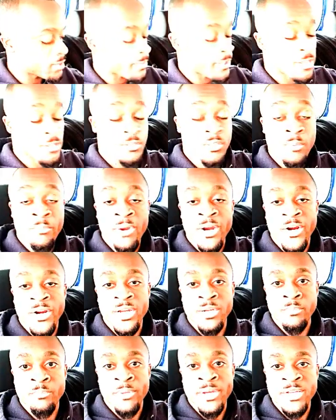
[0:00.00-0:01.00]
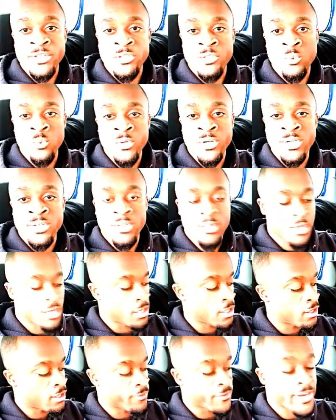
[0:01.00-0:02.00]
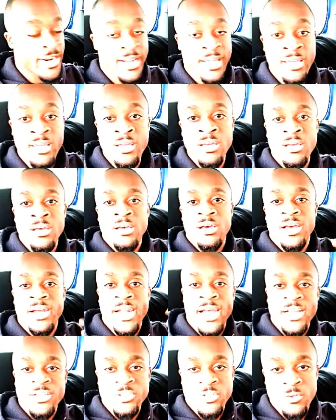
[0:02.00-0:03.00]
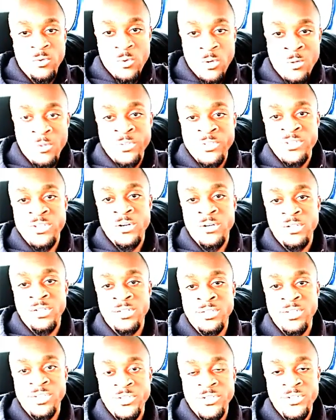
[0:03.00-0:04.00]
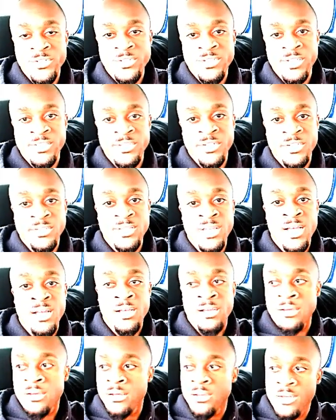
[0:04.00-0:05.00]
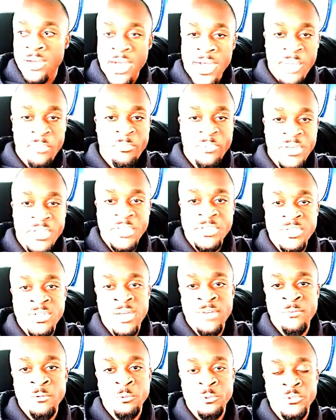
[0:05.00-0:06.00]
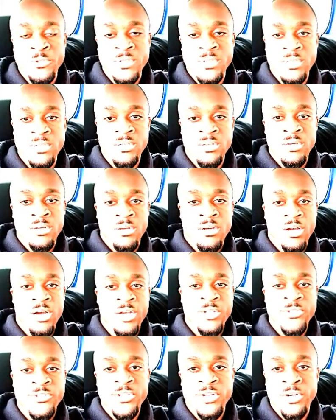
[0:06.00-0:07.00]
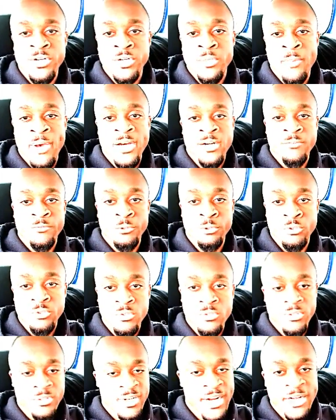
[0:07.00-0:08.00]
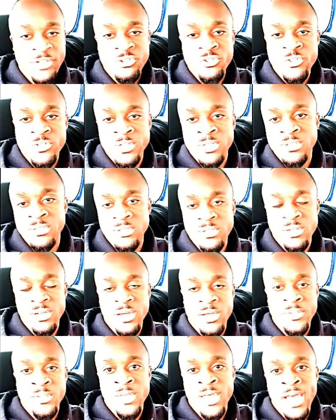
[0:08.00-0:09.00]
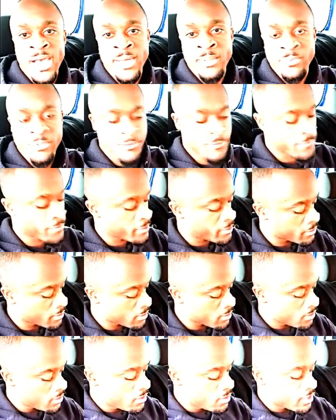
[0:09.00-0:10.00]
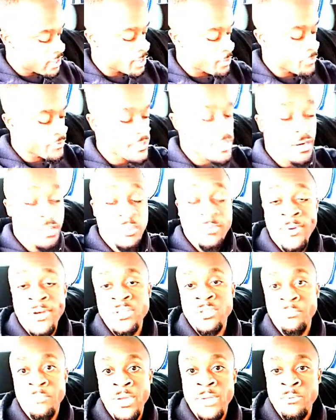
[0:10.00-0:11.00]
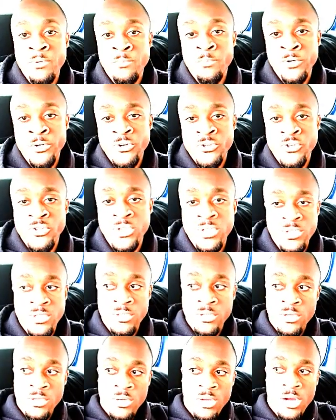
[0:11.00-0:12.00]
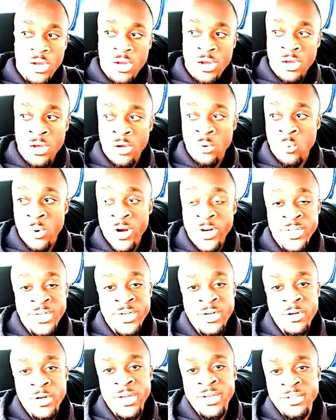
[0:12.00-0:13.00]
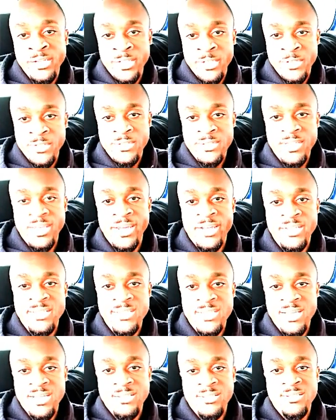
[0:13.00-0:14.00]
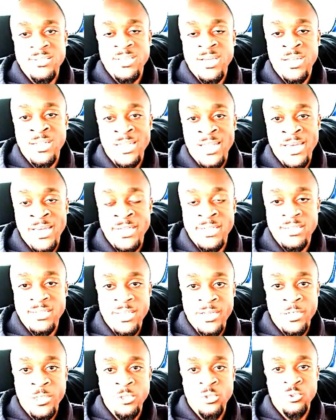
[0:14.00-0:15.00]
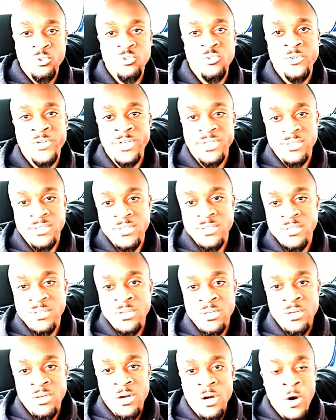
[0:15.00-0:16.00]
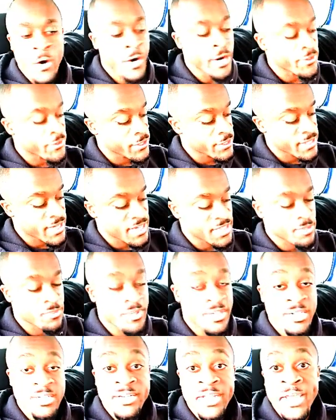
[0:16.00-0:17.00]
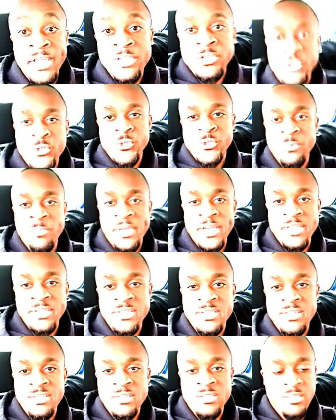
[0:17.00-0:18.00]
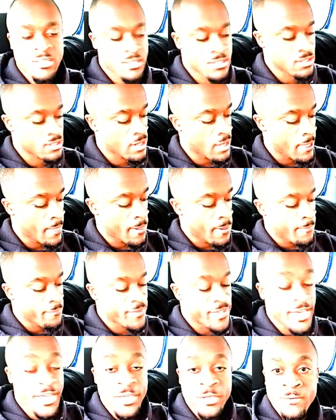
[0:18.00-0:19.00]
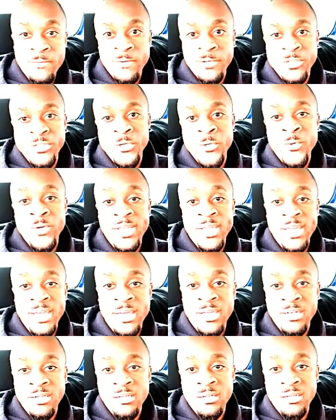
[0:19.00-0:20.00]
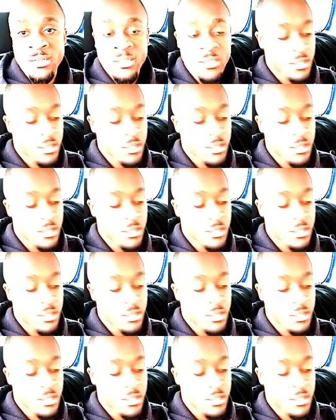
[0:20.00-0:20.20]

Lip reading: about the American basswood, that it has to grow in certain conditions, such as high pH levels, a certain amount of nitrogen in the atmosphere. And we talked about the paper birch, where it needs excess sunlight and nutrients. All right, this has been Nature Spaces. Thank you for tuning in.